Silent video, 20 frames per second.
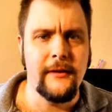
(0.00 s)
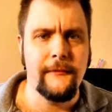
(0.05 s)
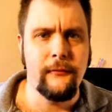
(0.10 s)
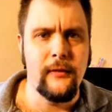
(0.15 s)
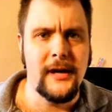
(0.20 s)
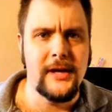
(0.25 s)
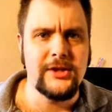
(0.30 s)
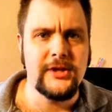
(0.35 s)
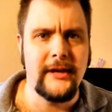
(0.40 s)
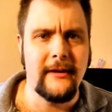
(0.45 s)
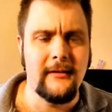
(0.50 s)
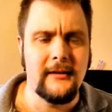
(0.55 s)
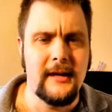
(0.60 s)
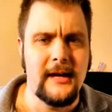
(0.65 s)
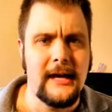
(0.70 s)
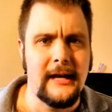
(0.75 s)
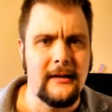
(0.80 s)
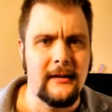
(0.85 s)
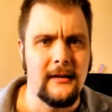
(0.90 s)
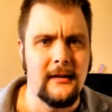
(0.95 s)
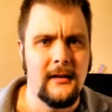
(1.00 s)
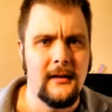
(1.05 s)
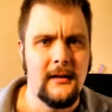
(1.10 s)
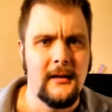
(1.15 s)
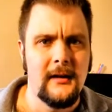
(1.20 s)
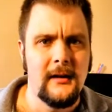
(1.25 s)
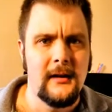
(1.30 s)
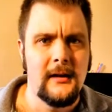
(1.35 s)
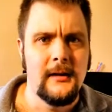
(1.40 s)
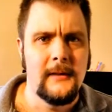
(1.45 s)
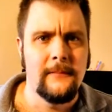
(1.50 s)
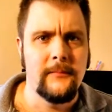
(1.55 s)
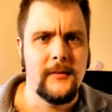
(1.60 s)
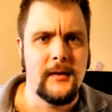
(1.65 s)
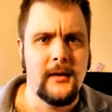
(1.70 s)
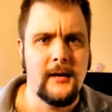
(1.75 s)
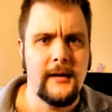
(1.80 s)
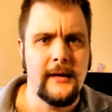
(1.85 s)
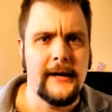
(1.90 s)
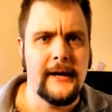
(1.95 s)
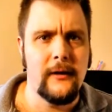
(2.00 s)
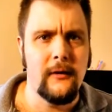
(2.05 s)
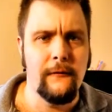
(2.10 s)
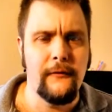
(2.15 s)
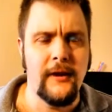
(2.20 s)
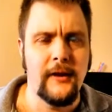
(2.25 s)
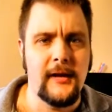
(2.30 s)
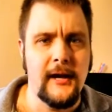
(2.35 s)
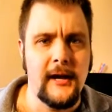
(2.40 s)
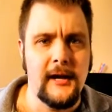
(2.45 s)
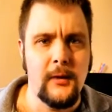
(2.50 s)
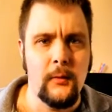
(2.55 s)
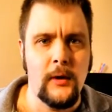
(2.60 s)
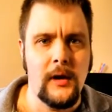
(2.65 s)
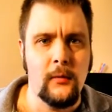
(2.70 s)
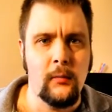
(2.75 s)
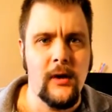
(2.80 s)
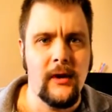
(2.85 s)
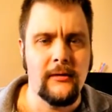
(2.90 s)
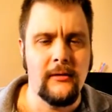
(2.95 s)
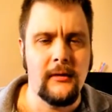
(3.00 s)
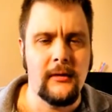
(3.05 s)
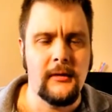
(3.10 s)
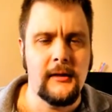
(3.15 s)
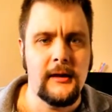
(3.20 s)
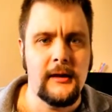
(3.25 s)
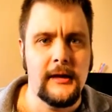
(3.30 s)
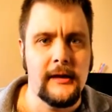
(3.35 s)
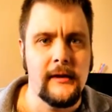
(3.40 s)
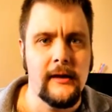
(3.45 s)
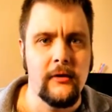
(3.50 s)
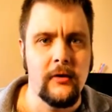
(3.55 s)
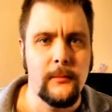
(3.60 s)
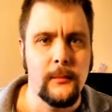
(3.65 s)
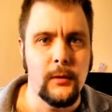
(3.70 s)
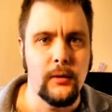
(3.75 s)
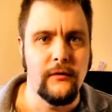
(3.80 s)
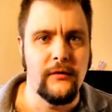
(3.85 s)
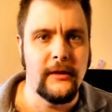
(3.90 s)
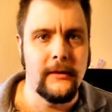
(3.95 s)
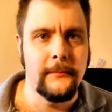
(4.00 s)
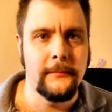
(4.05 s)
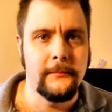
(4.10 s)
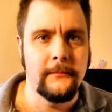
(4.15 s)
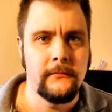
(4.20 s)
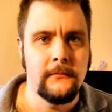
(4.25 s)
this franchise to end. I don't think anyone wants to see another movie.